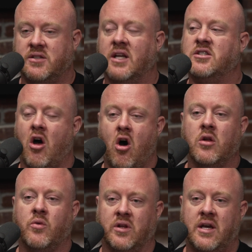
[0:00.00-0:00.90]
It's all
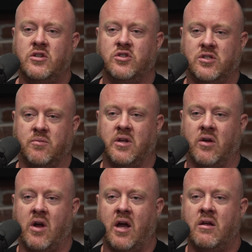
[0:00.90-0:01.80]
a relationship thing, right?